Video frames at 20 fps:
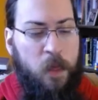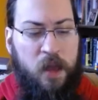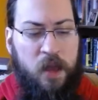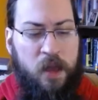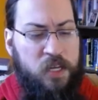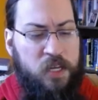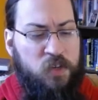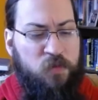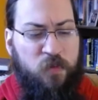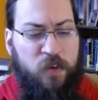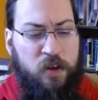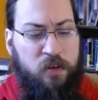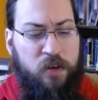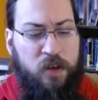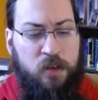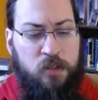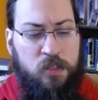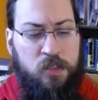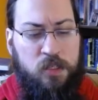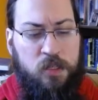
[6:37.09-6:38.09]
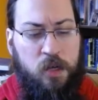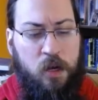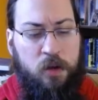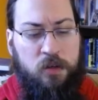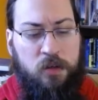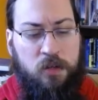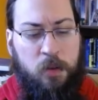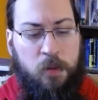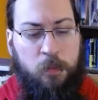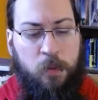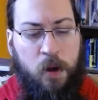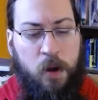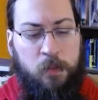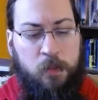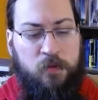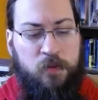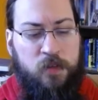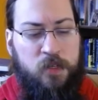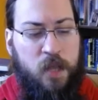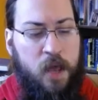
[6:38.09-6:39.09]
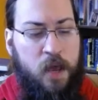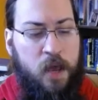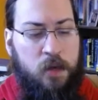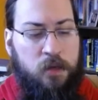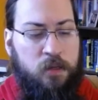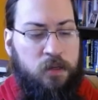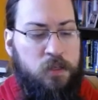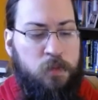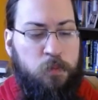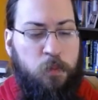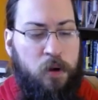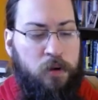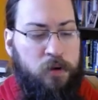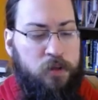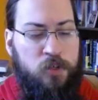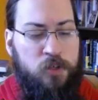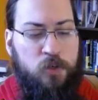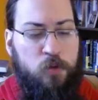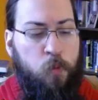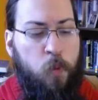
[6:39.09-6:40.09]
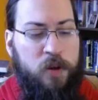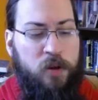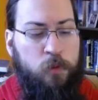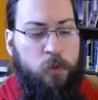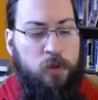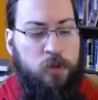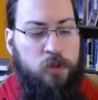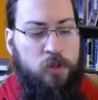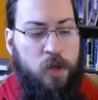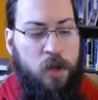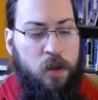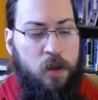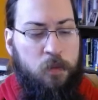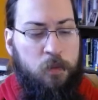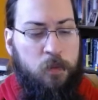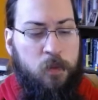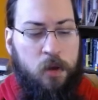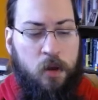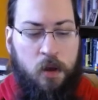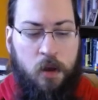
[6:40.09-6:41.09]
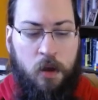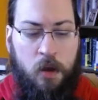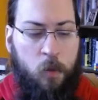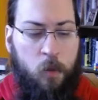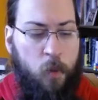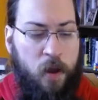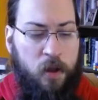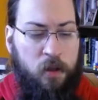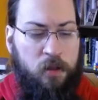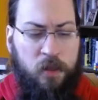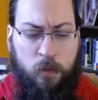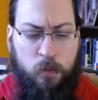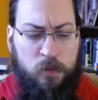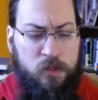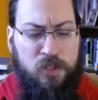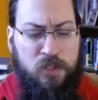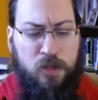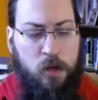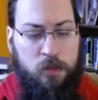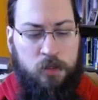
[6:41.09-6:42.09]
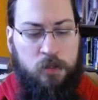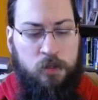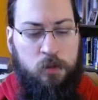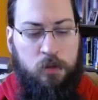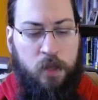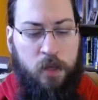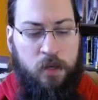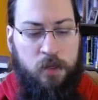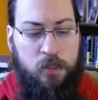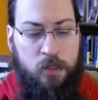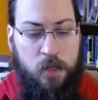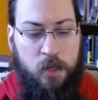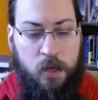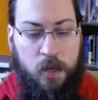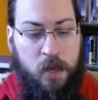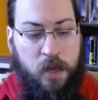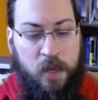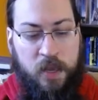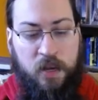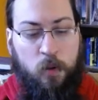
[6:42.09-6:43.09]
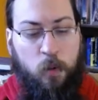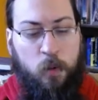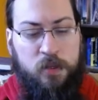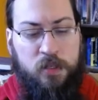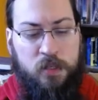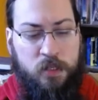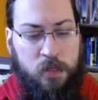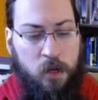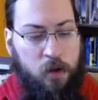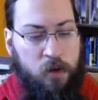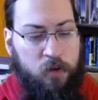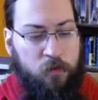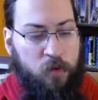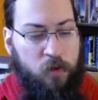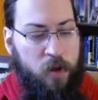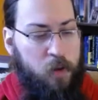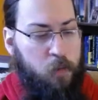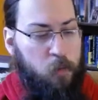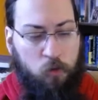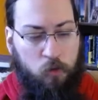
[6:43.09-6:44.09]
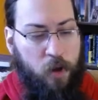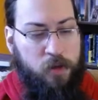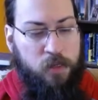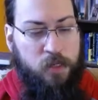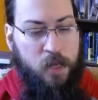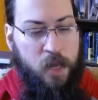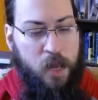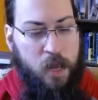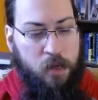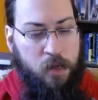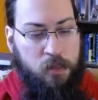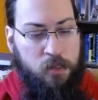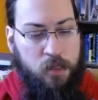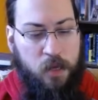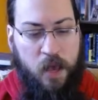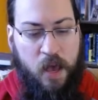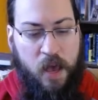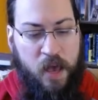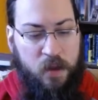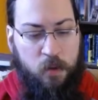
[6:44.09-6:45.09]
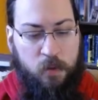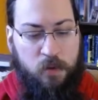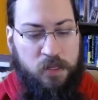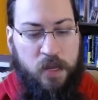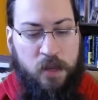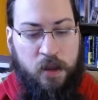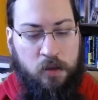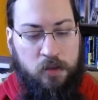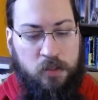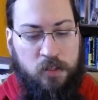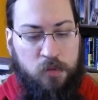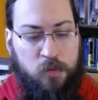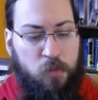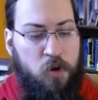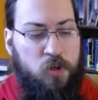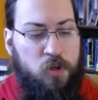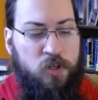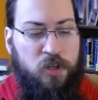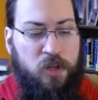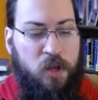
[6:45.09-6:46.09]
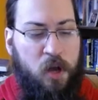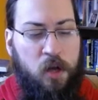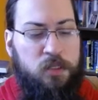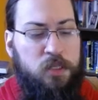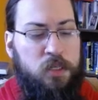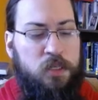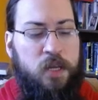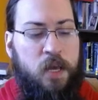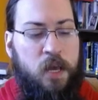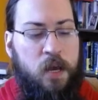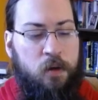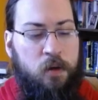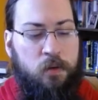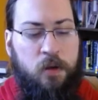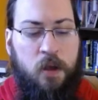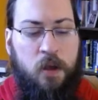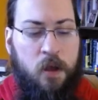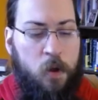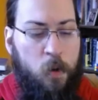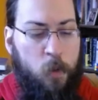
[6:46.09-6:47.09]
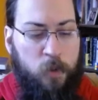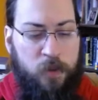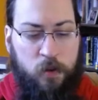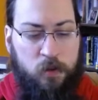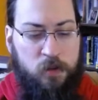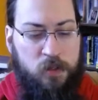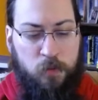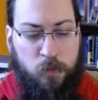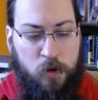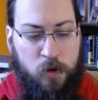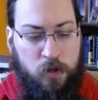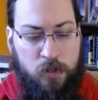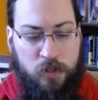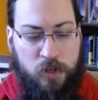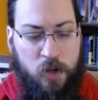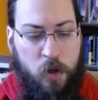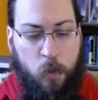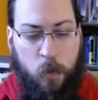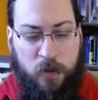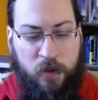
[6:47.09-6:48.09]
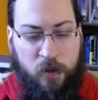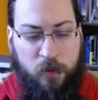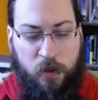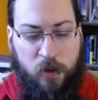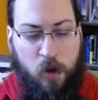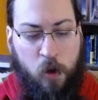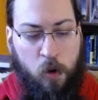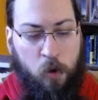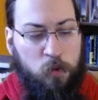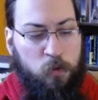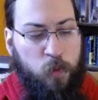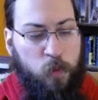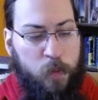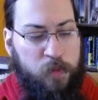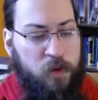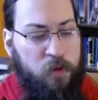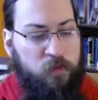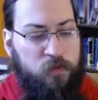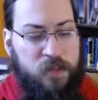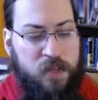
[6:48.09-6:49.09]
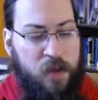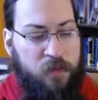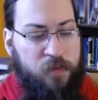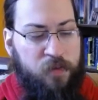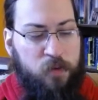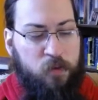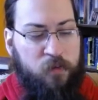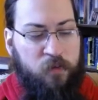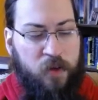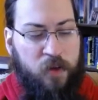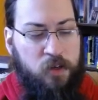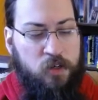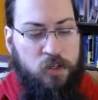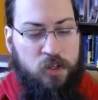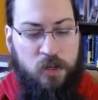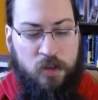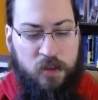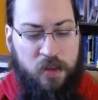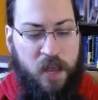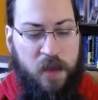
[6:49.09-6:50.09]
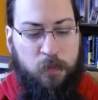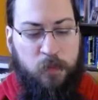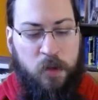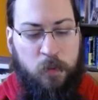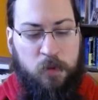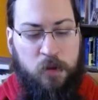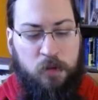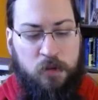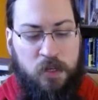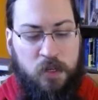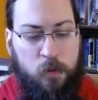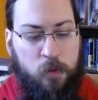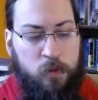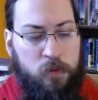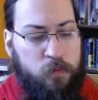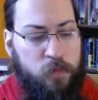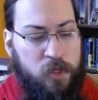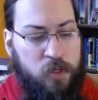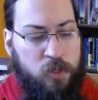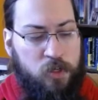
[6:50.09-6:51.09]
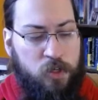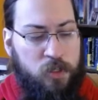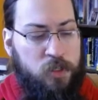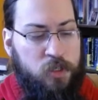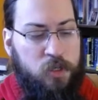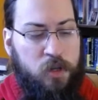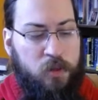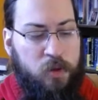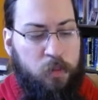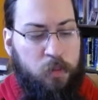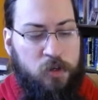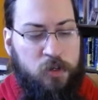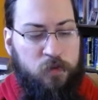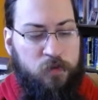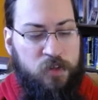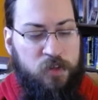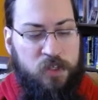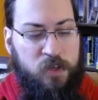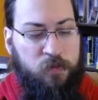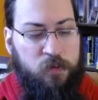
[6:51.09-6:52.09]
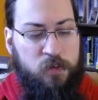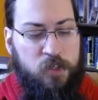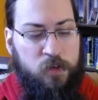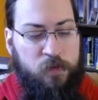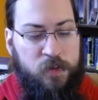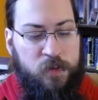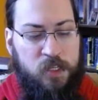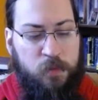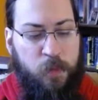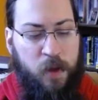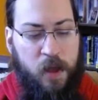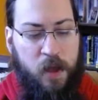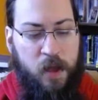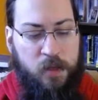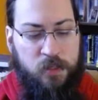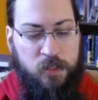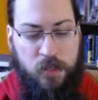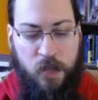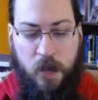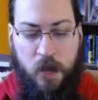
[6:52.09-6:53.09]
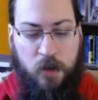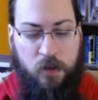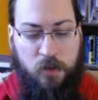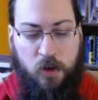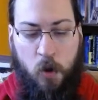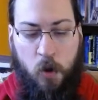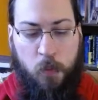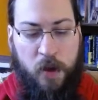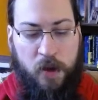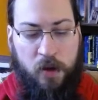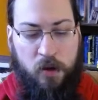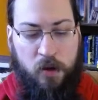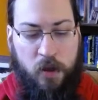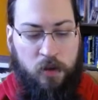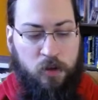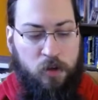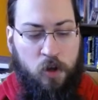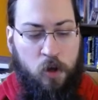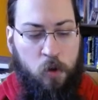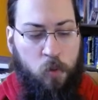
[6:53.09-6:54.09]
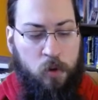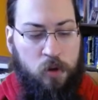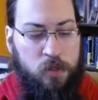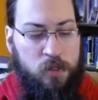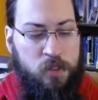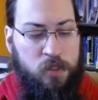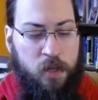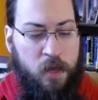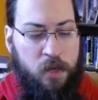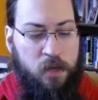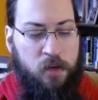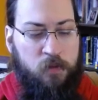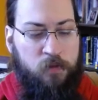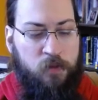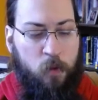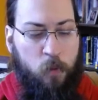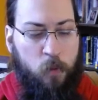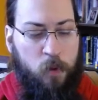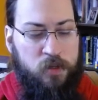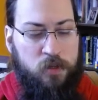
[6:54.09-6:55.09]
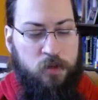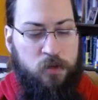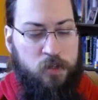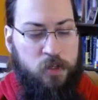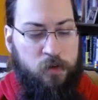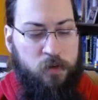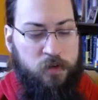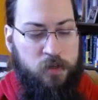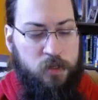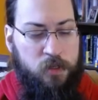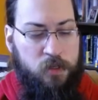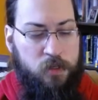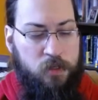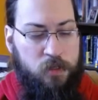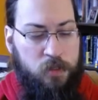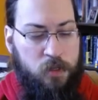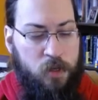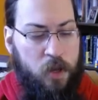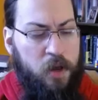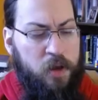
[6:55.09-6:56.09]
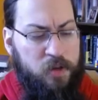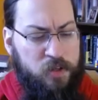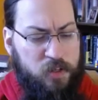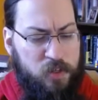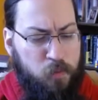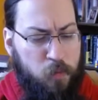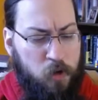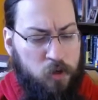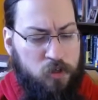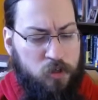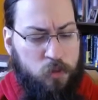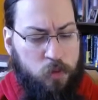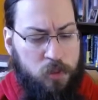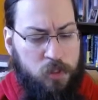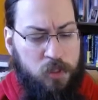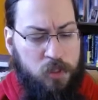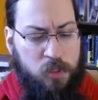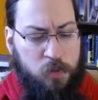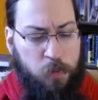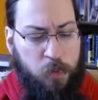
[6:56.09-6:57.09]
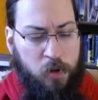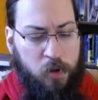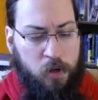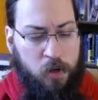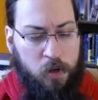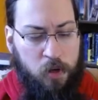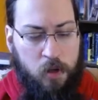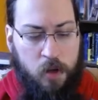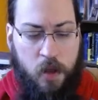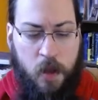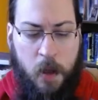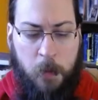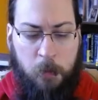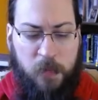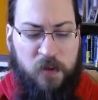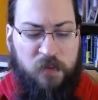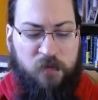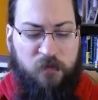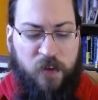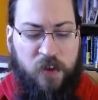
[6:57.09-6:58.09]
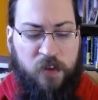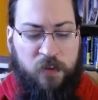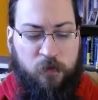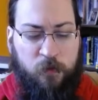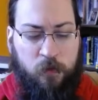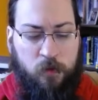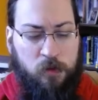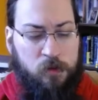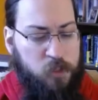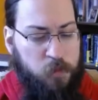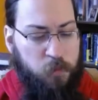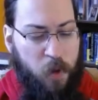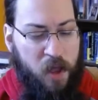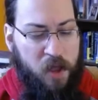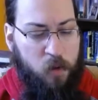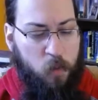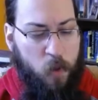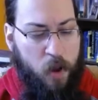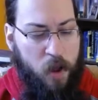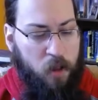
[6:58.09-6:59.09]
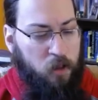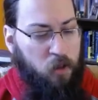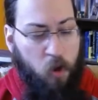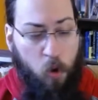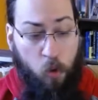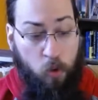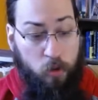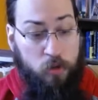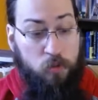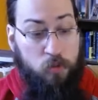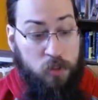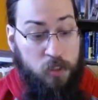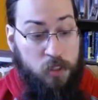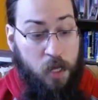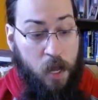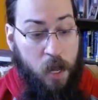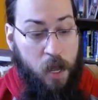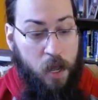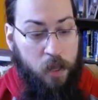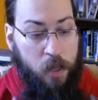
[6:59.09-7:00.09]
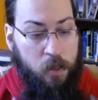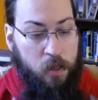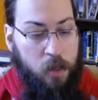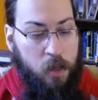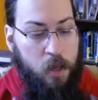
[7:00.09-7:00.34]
His fingernails dug into the palms of his hand, and his body sweated with shame. Well, it was not too late. Here was a target for him, right to hand. He would take on Smirsch and hunt it down. Without Smirsch, without the cold weapon of death and revenge, the MWD would be just another bunch of civil servant spies, no better and no worse than any of the Western services. Smirsch was the spur. Be faithful, spy well, or you die.